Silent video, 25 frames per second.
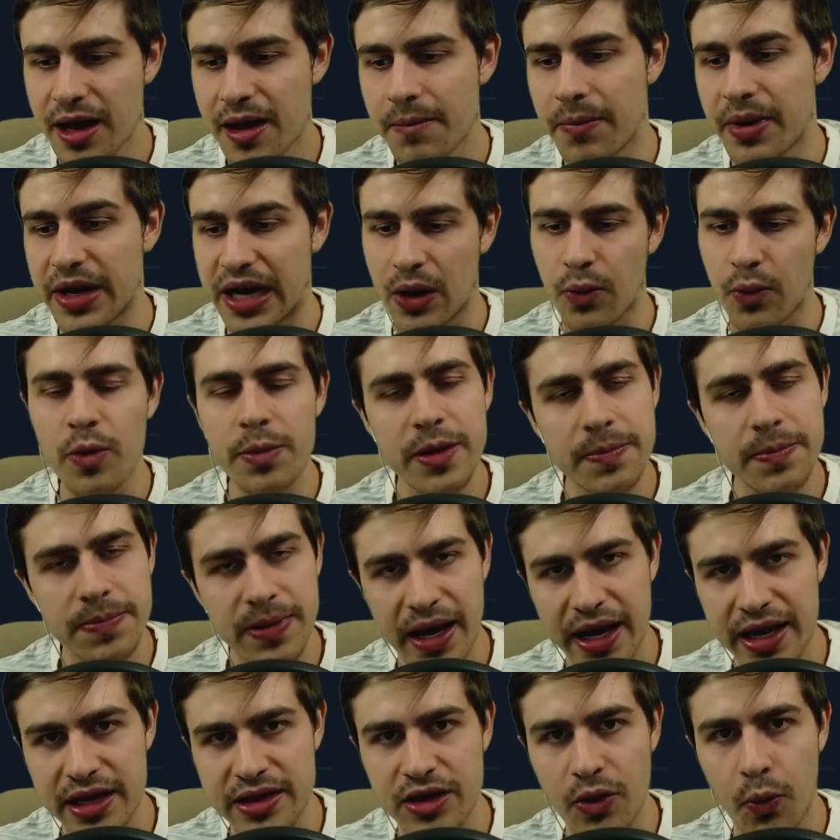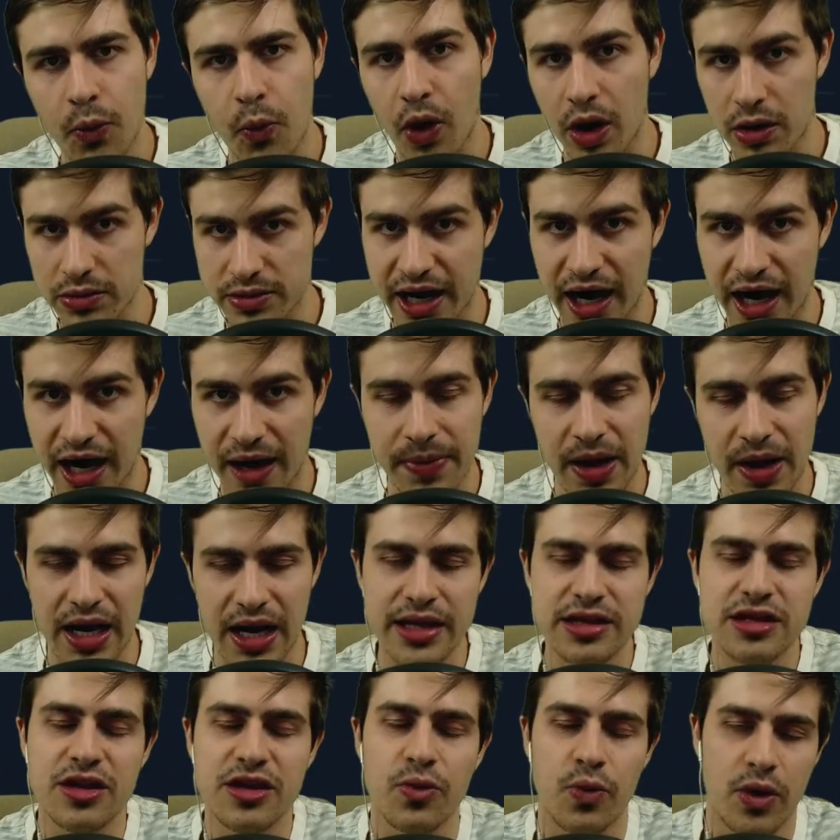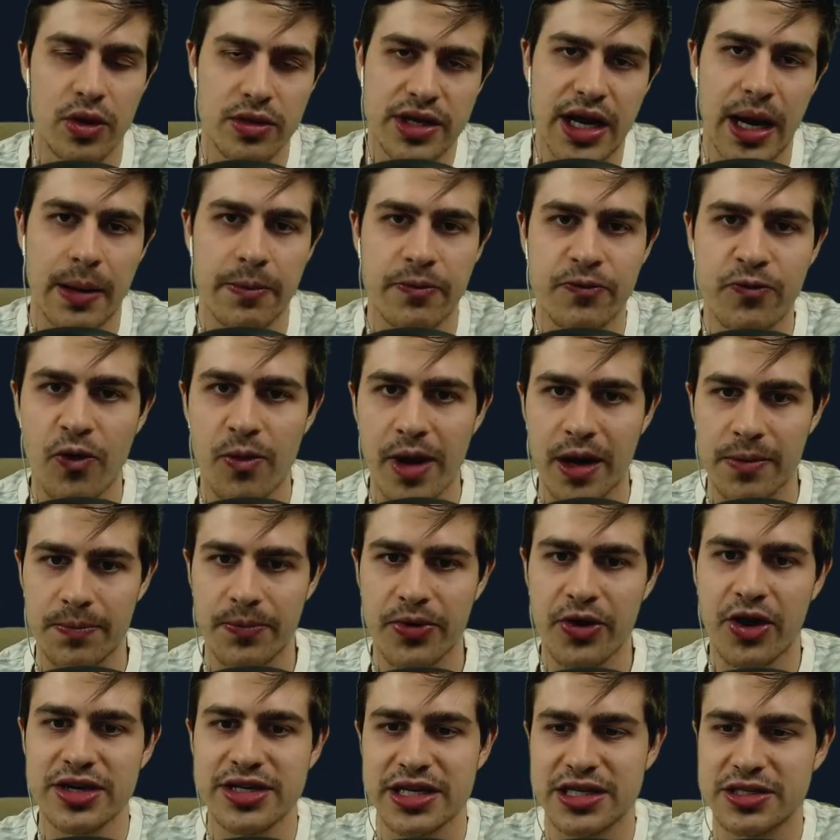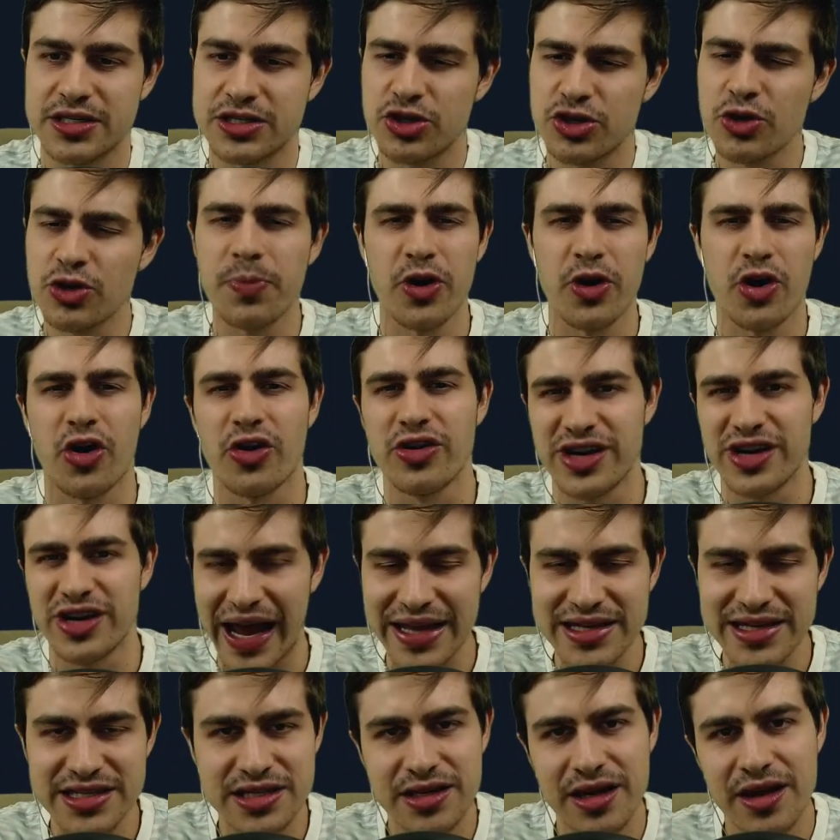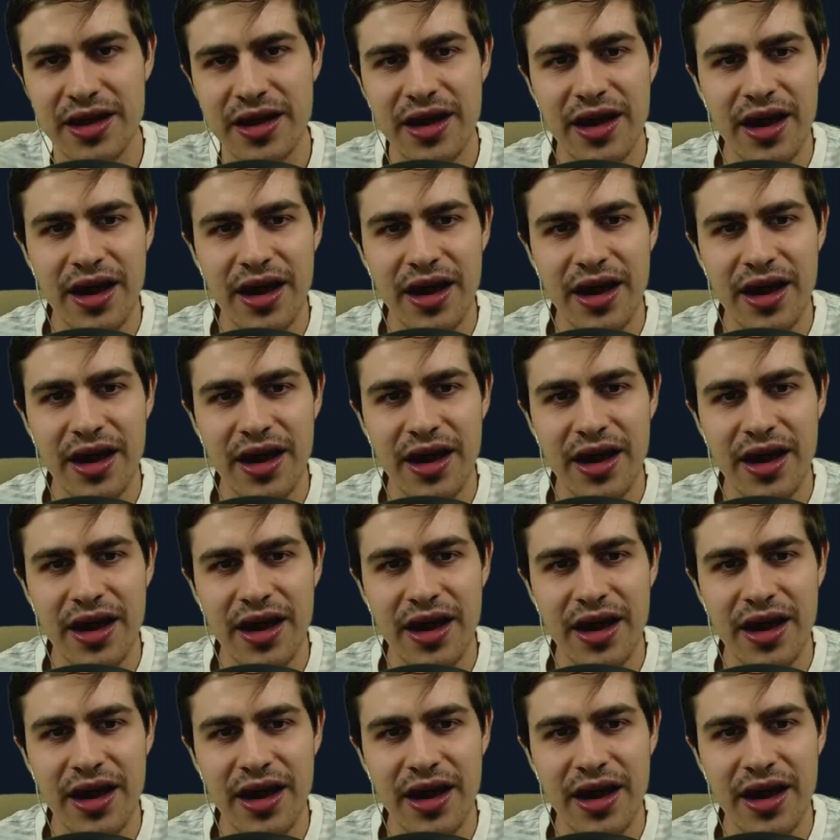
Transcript: But I will be playing the World Cup. I like the World Cup format because it's super condensed,